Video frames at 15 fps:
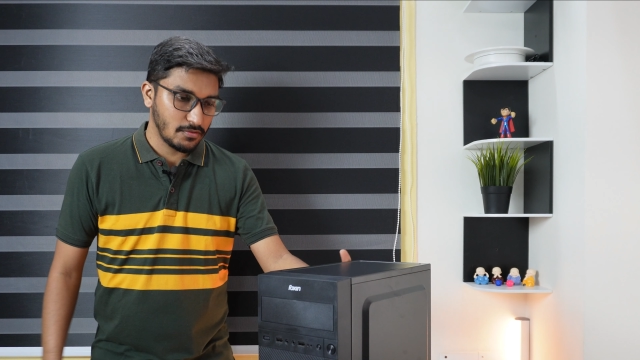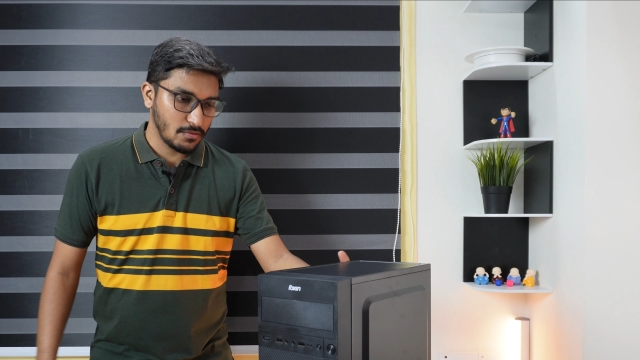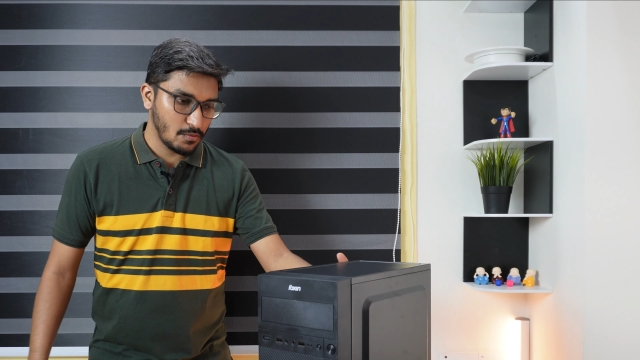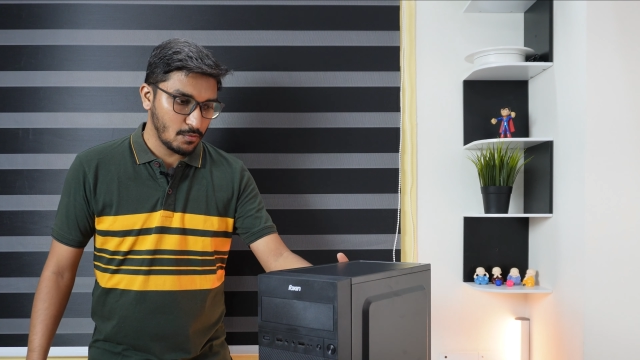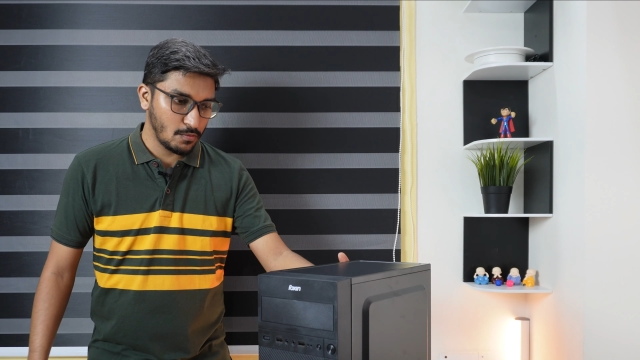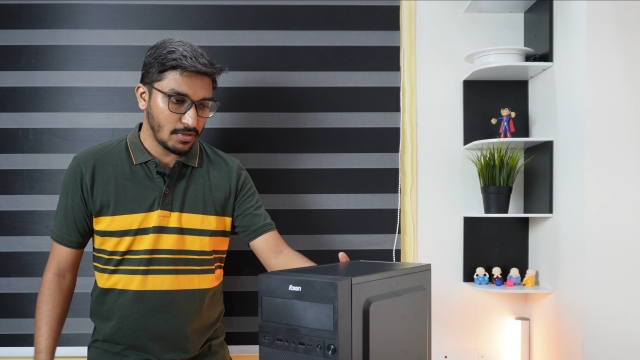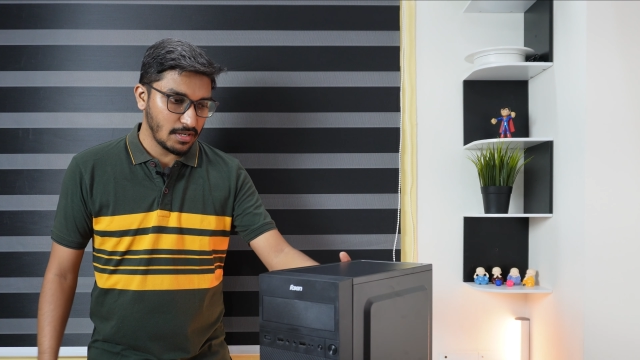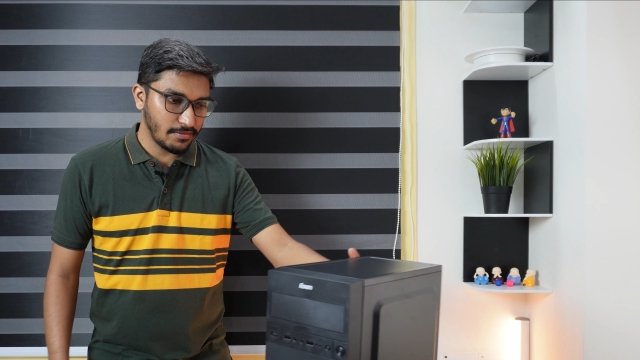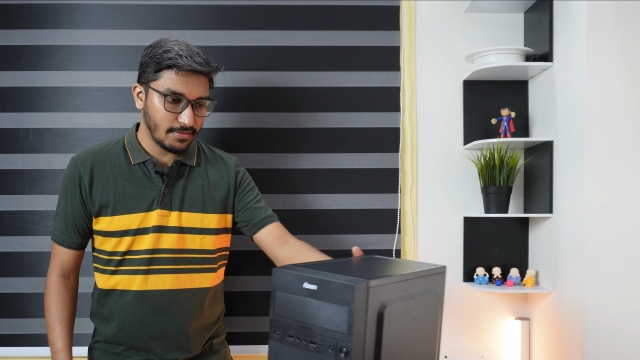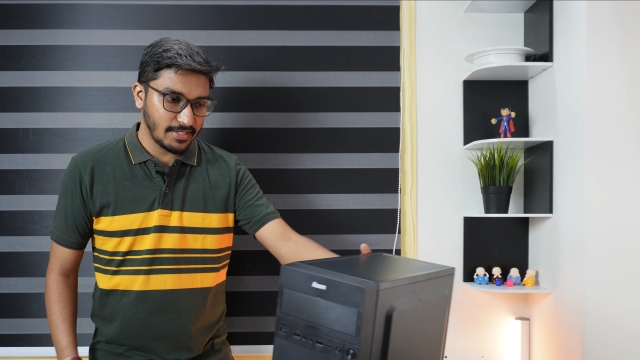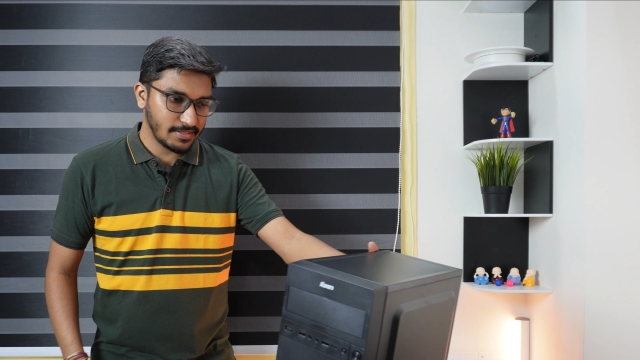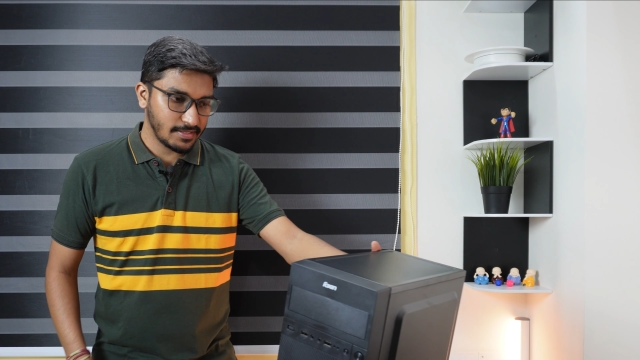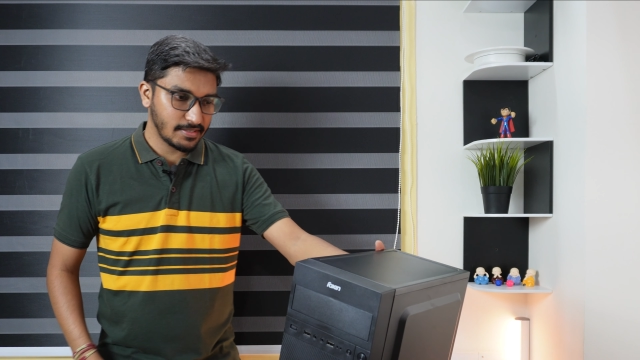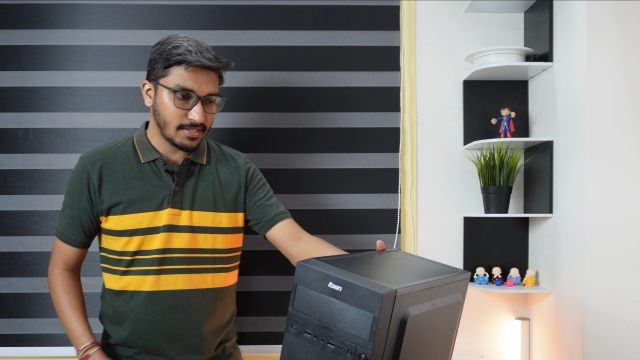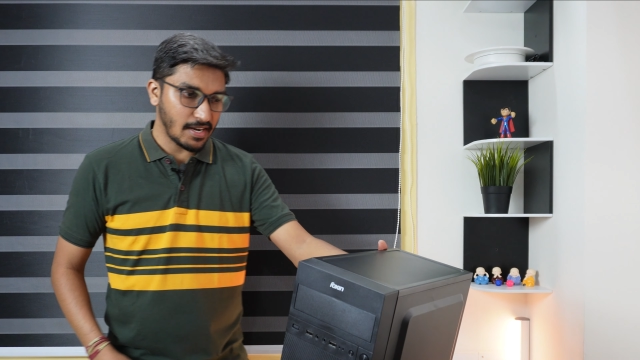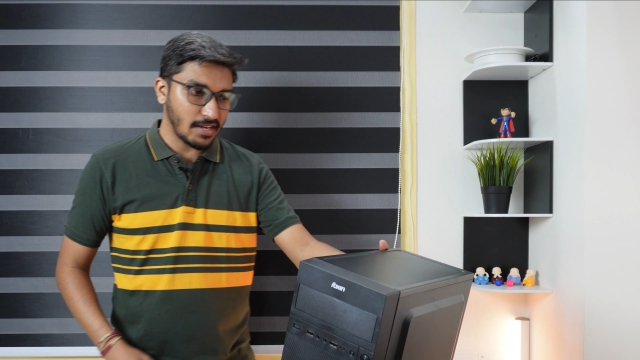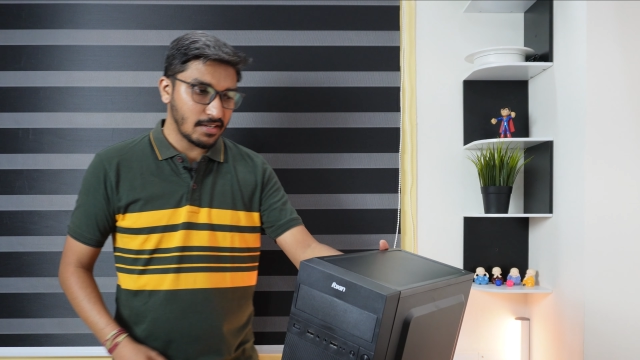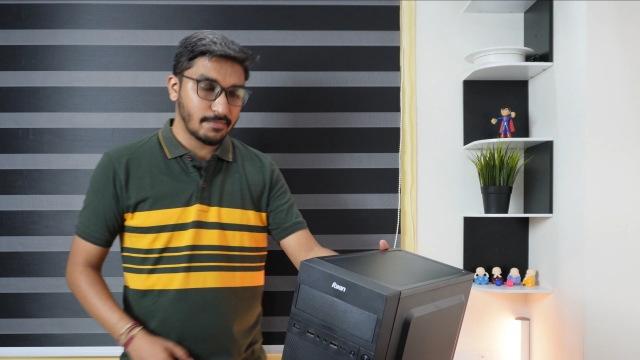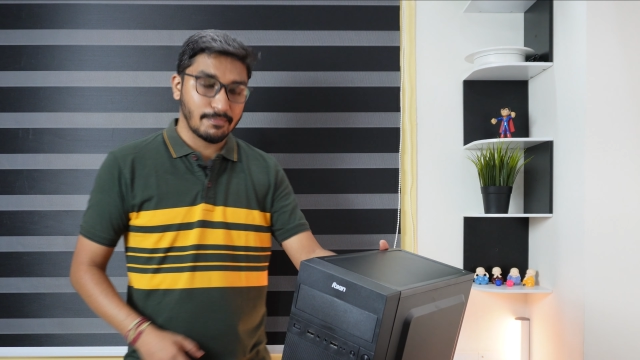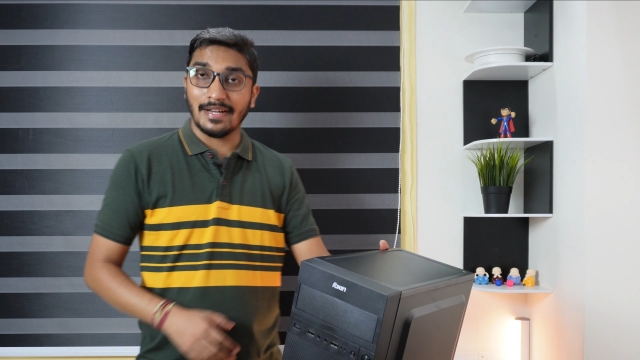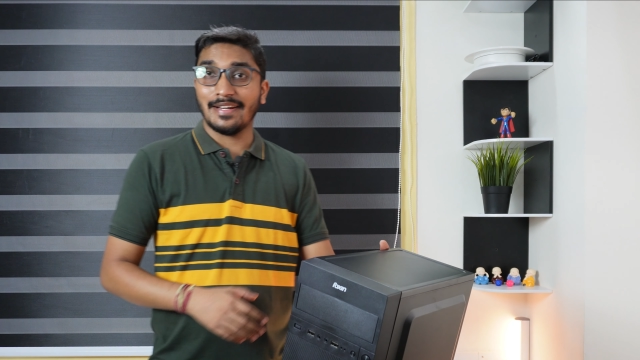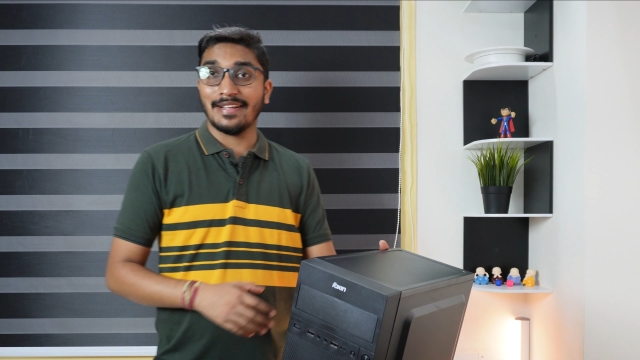So now let's
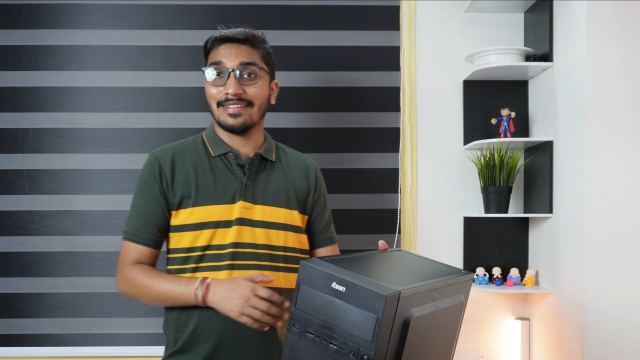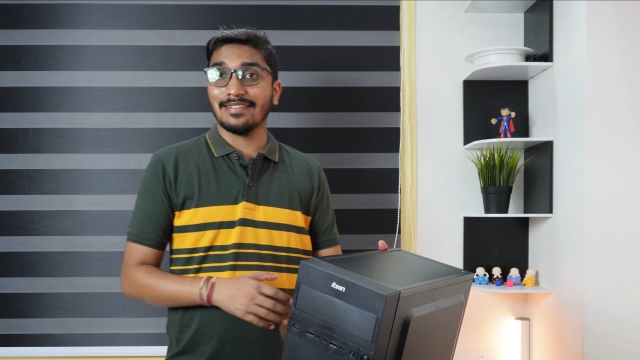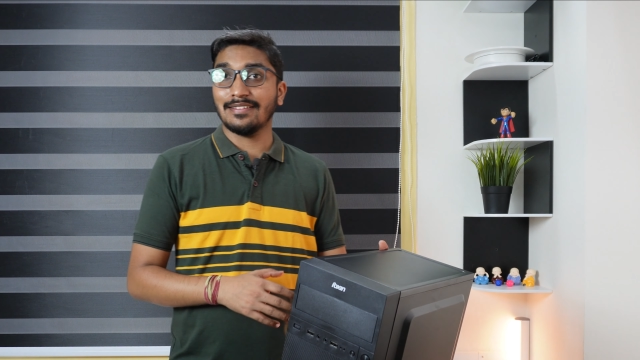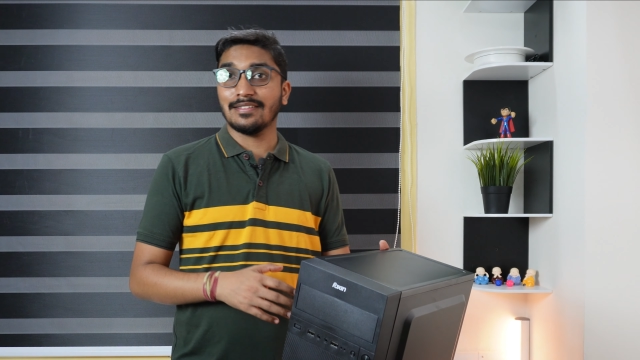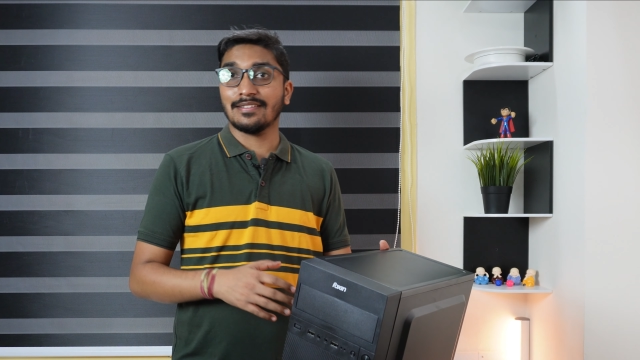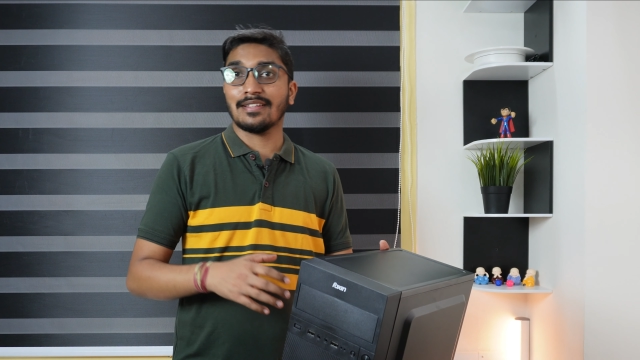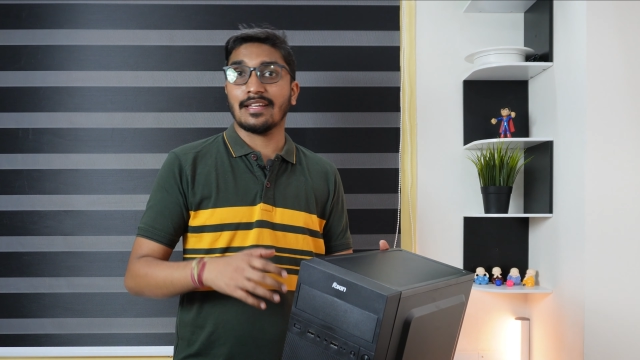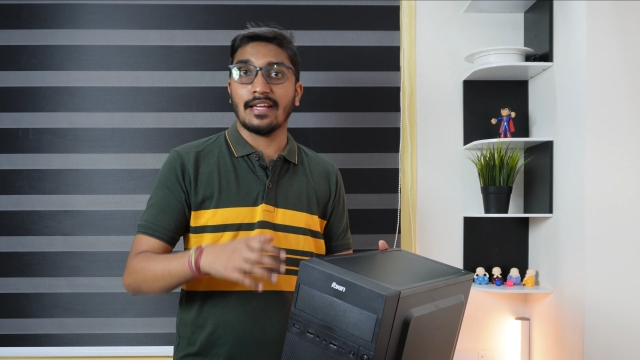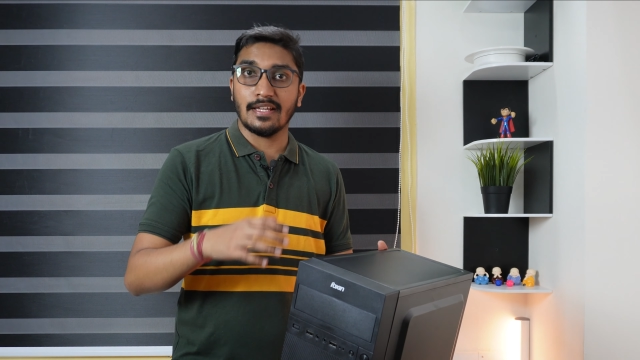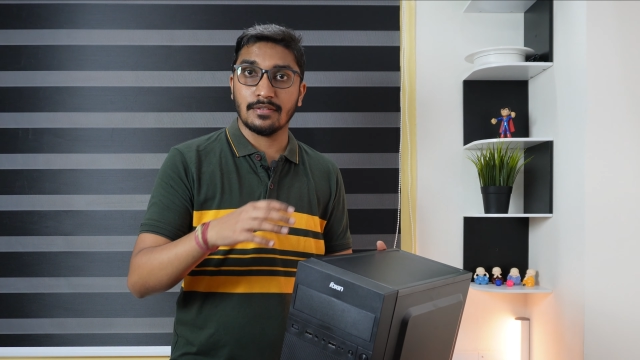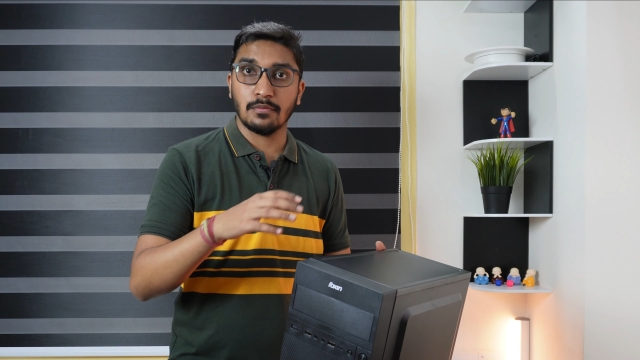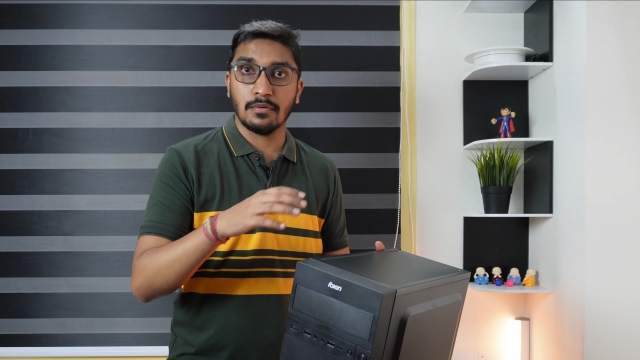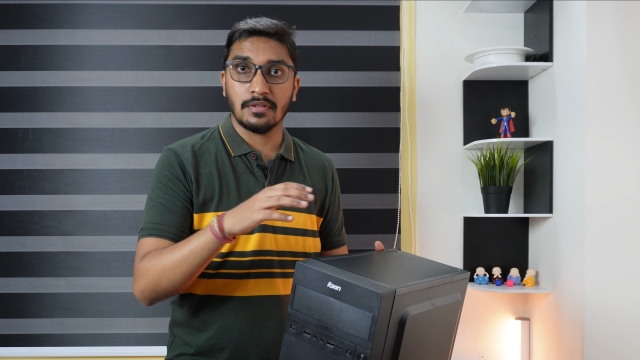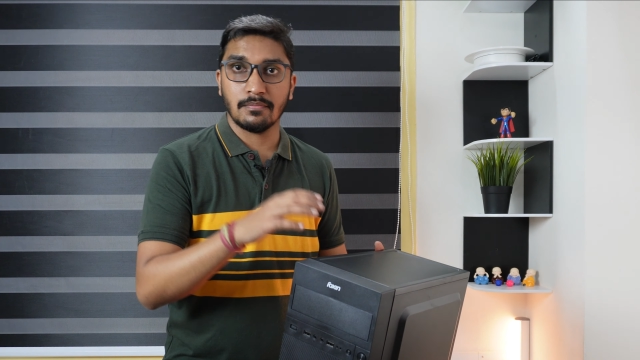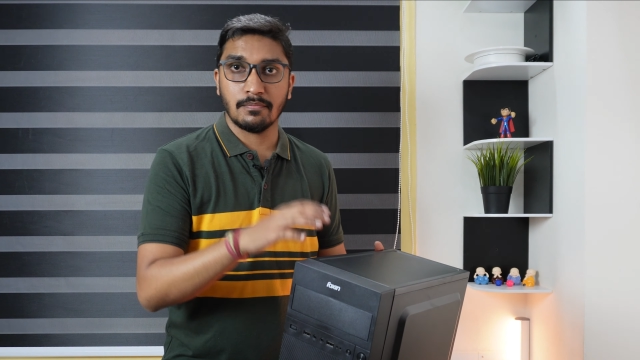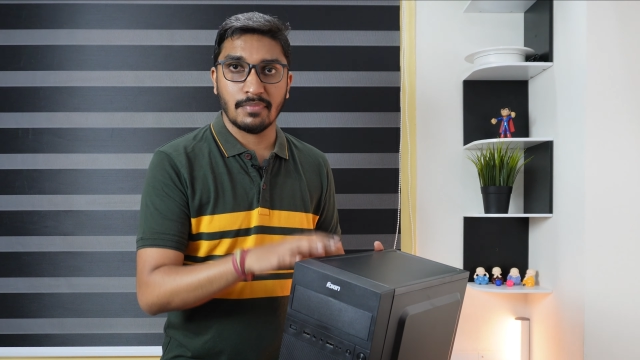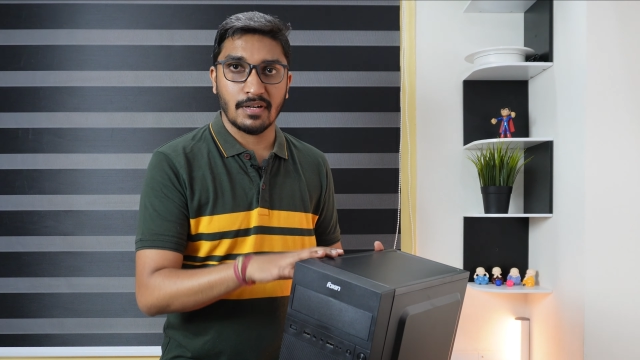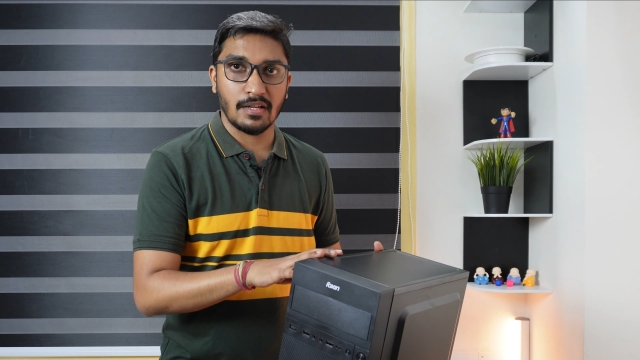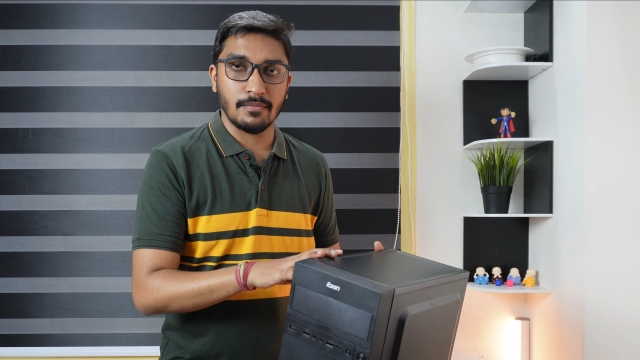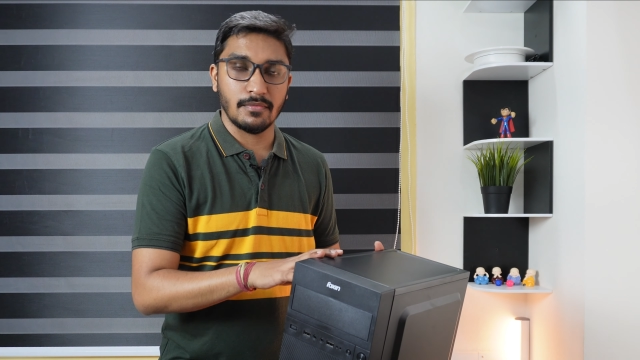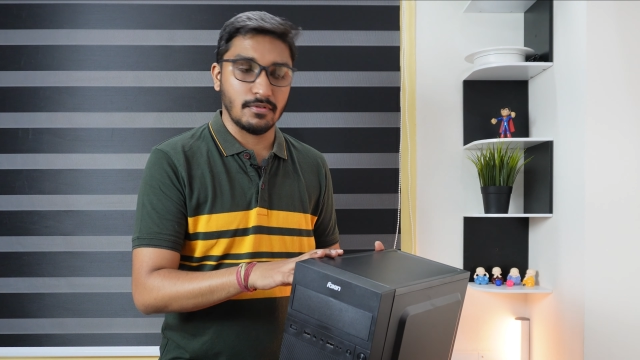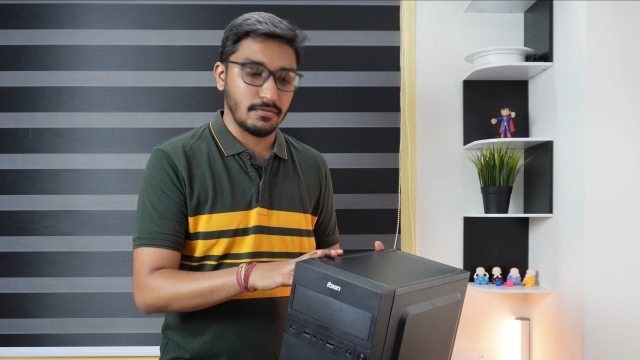start painting this case with
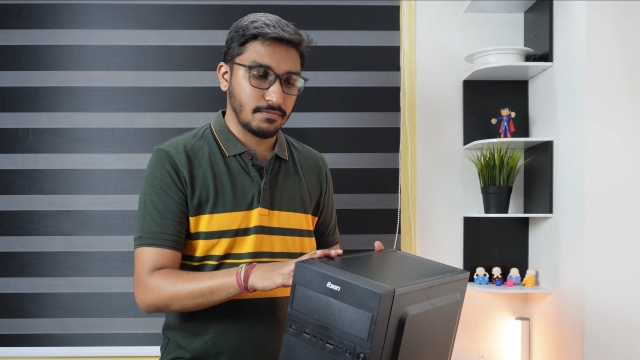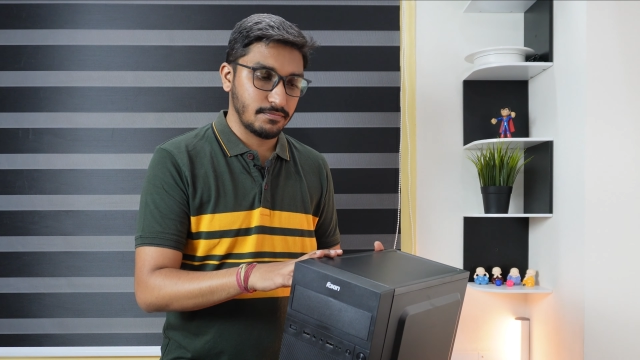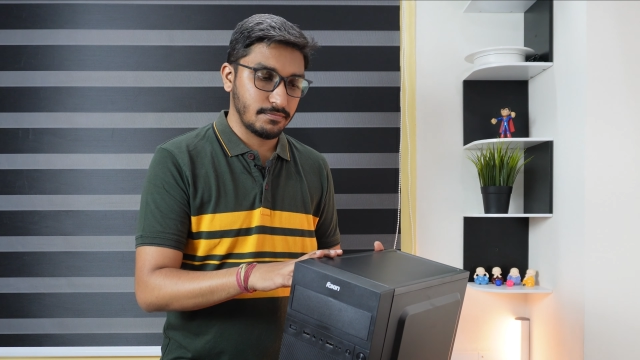primer.